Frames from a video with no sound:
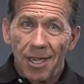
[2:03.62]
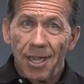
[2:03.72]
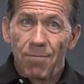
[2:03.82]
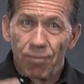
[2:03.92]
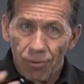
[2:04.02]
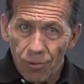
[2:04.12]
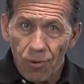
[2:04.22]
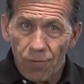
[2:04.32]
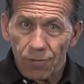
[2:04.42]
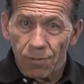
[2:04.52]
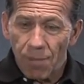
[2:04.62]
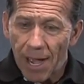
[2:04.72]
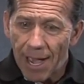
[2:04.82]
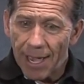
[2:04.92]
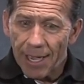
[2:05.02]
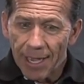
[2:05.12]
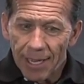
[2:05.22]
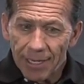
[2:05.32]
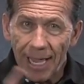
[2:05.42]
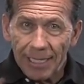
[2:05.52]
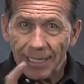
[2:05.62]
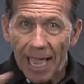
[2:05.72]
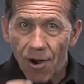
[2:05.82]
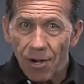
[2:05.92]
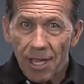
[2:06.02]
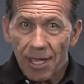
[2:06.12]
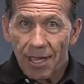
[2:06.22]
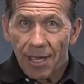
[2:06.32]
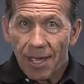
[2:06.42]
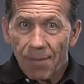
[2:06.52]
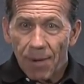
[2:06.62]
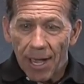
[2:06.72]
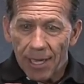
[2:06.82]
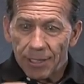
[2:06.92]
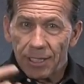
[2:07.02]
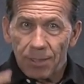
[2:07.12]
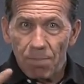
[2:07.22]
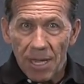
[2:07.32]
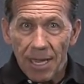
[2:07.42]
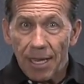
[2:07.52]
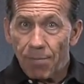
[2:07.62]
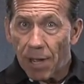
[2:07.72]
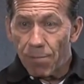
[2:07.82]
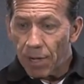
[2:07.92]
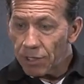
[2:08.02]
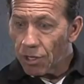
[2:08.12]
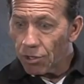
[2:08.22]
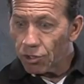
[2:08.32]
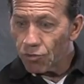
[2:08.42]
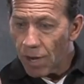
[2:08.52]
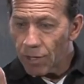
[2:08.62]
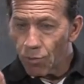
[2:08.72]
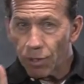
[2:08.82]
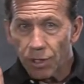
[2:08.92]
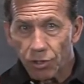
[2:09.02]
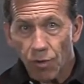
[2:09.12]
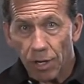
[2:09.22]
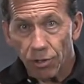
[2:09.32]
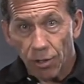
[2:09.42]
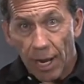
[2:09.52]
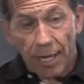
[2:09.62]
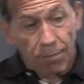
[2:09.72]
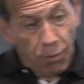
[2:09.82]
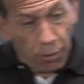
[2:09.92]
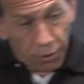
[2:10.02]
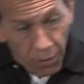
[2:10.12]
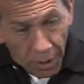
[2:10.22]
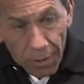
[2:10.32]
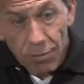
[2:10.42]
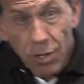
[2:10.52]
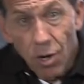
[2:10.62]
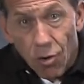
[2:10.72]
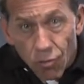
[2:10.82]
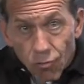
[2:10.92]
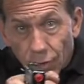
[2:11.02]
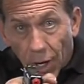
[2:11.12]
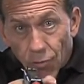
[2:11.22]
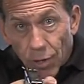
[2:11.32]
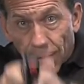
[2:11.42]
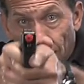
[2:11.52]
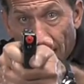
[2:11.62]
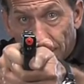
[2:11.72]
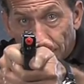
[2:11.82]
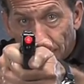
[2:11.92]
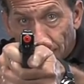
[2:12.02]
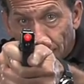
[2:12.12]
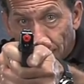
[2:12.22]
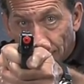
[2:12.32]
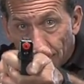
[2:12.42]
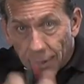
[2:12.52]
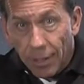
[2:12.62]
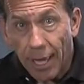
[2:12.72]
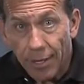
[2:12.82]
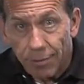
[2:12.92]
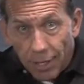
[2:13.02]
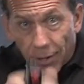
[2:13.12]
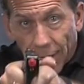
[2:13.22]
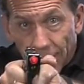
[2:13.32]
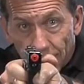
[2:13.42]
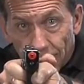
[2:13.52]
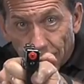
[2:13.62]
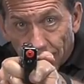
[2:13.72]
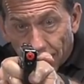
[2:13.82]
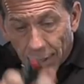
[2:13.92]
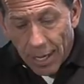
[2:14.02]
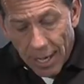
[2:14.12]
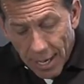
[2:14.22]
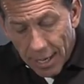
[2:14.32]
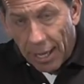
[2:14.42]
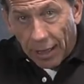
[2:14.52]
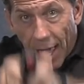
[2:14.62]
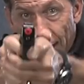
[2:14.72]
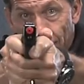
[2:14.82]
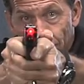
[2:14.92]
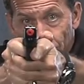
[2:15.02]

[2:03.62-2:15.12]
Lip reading: improves my dexterity, my speed, and my muscular strength with this trigger, so that I can pull the trigger, really fast, and get a lot of